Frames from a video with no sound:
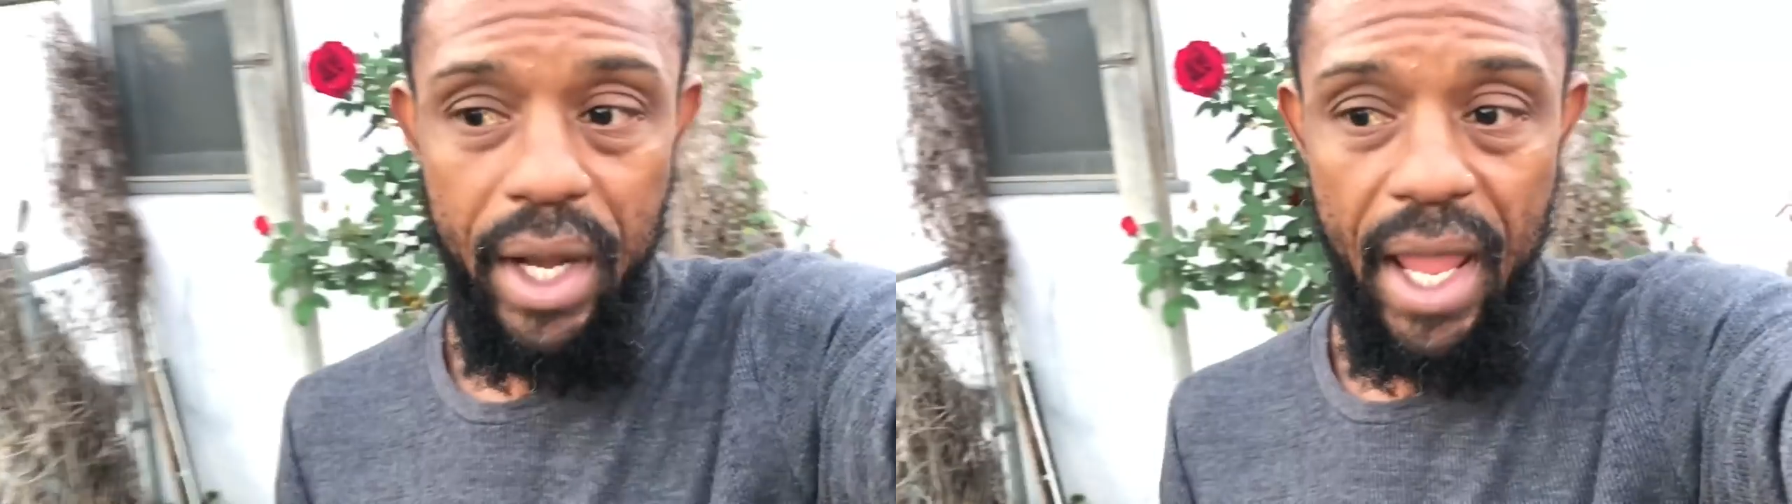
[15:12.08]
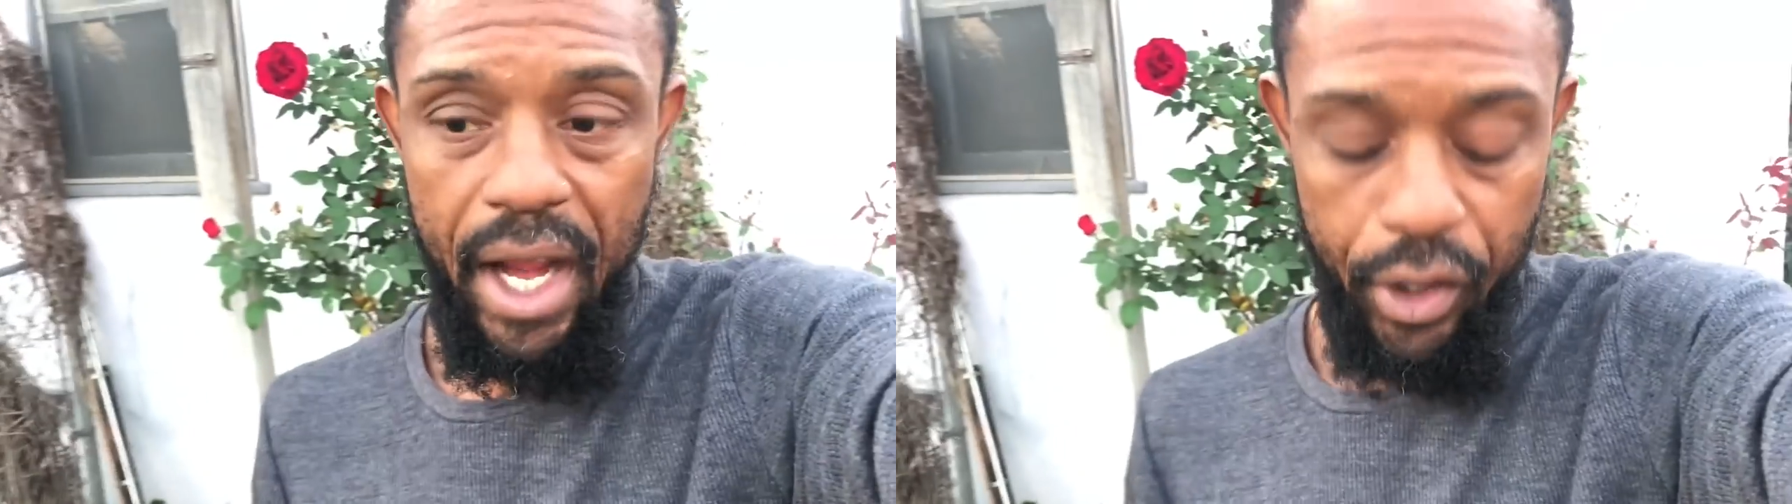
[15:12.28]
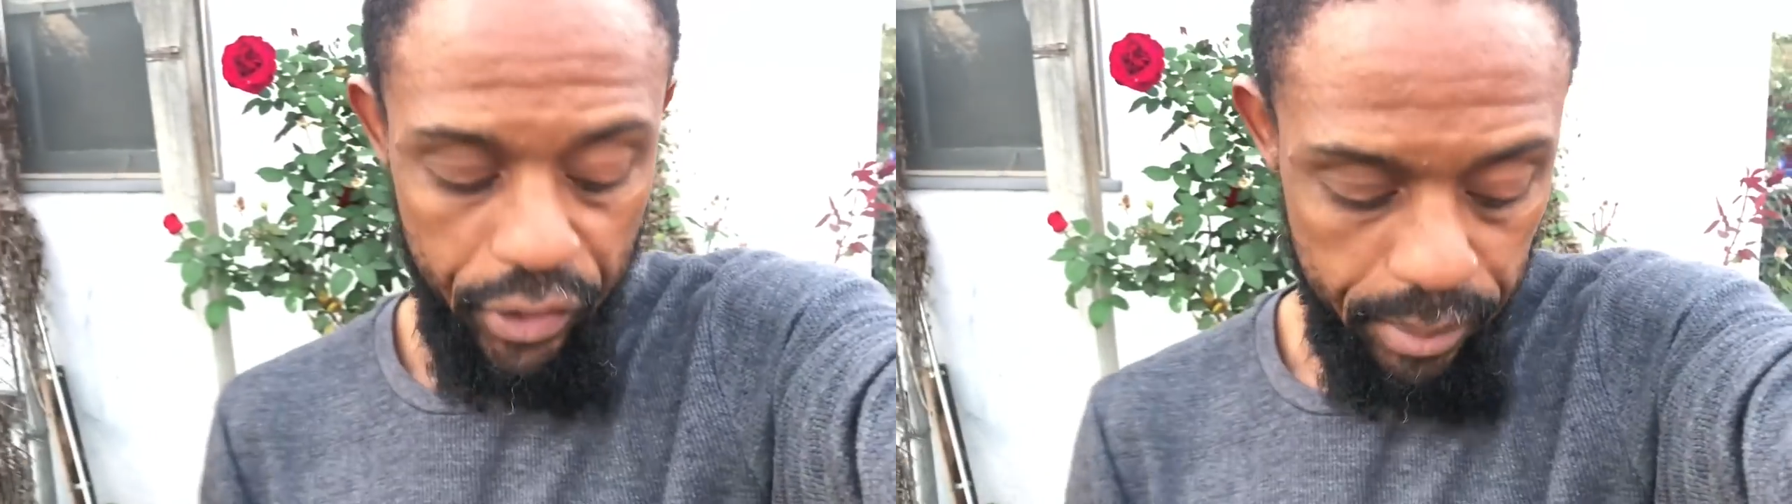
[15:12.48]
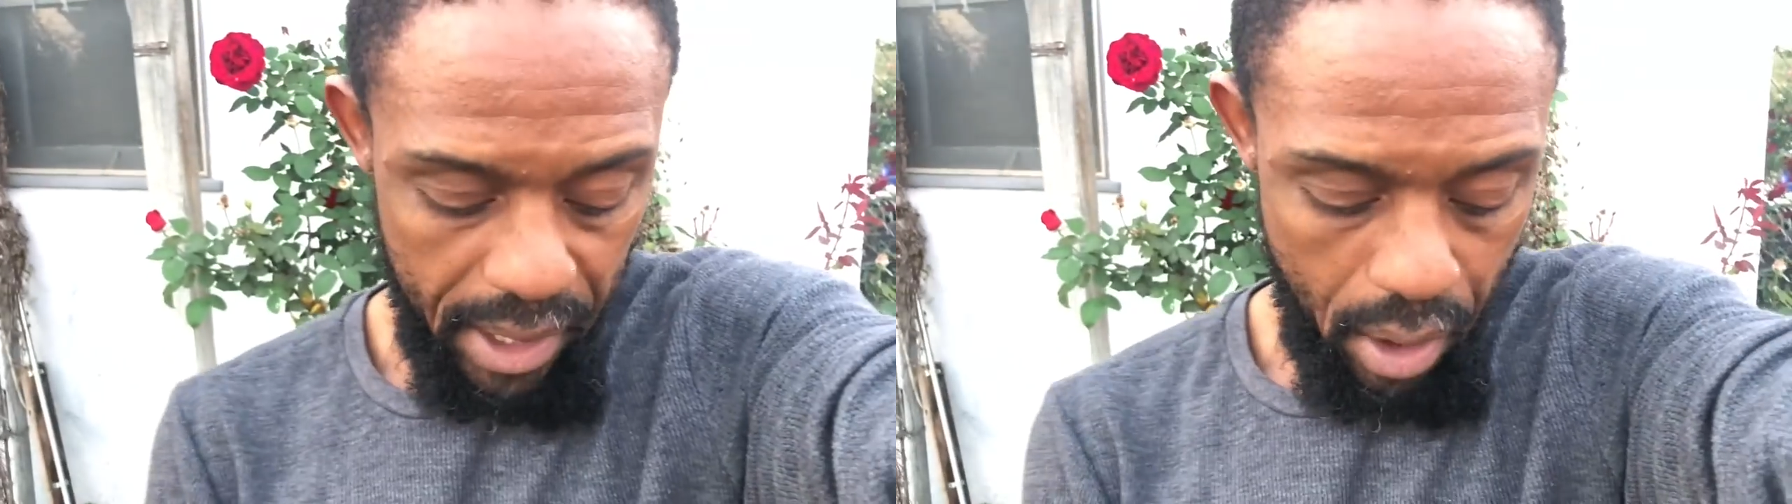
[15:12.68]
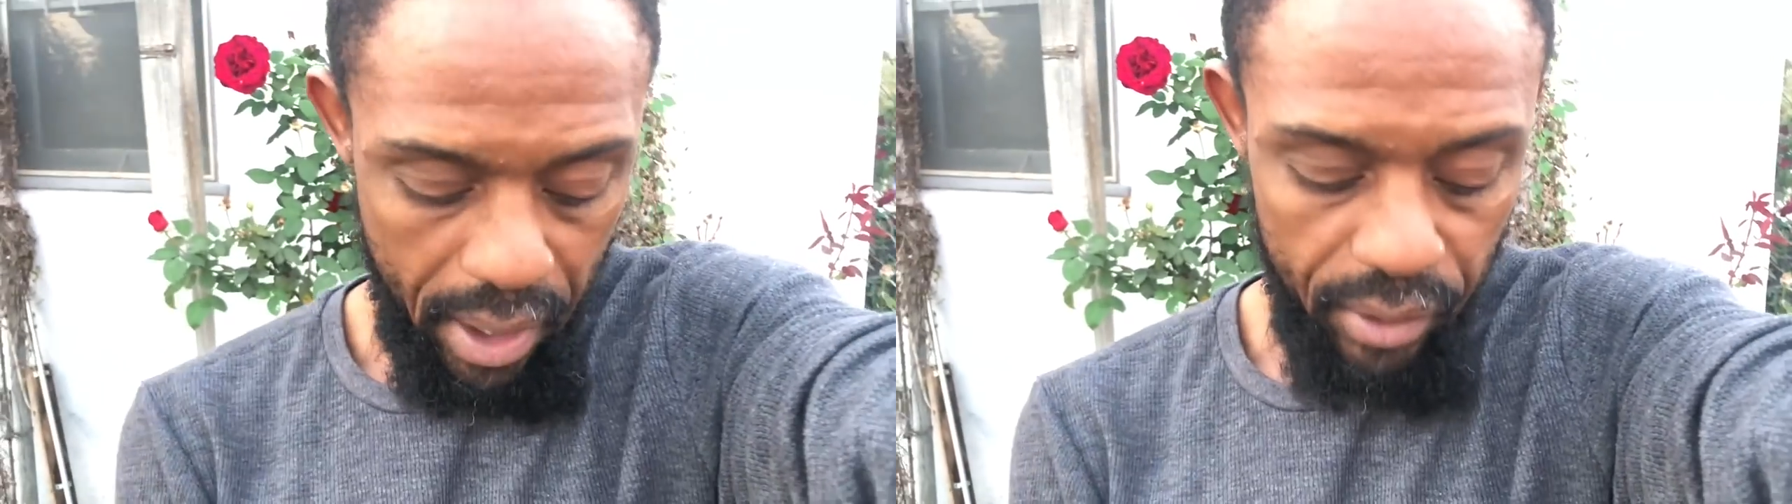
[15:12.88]
way to anchor them
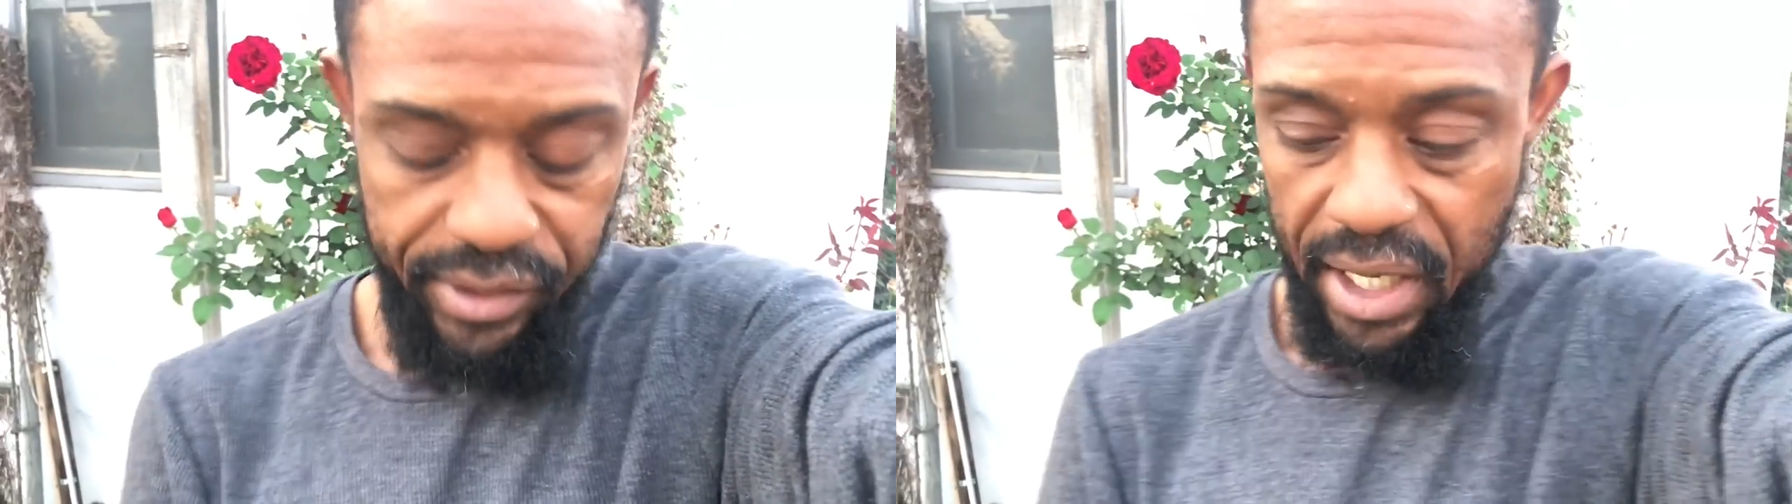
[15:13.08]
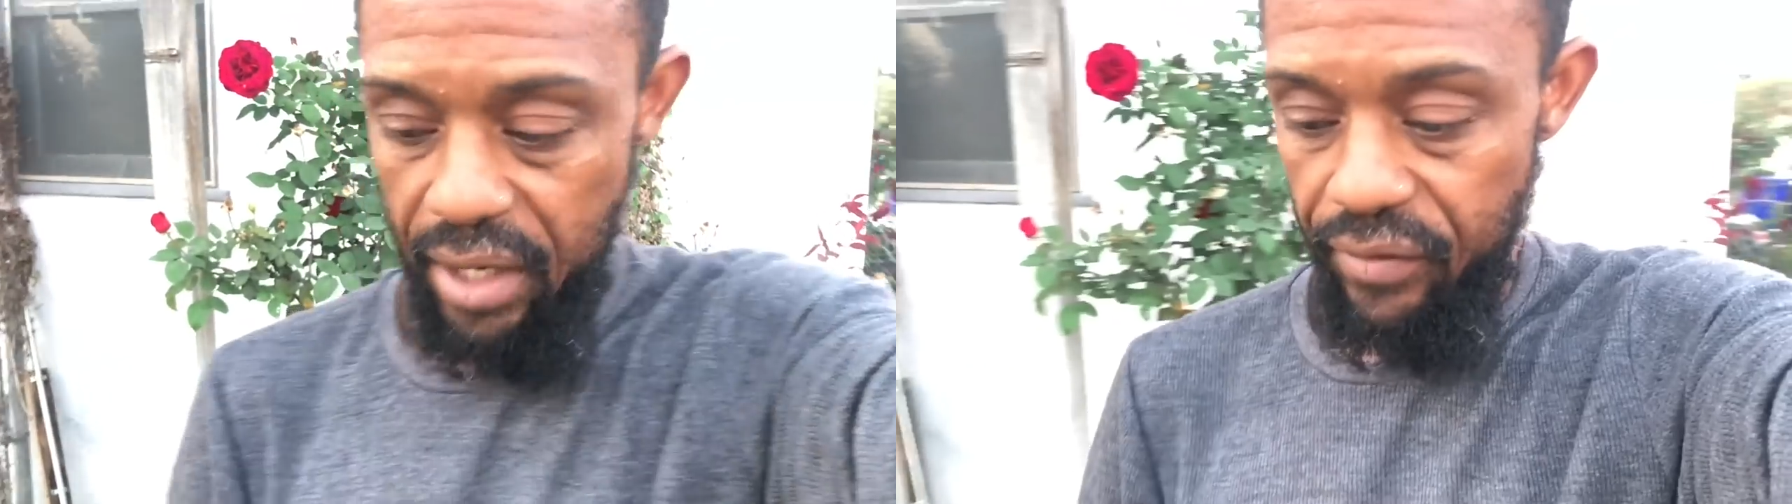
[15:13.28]
down outside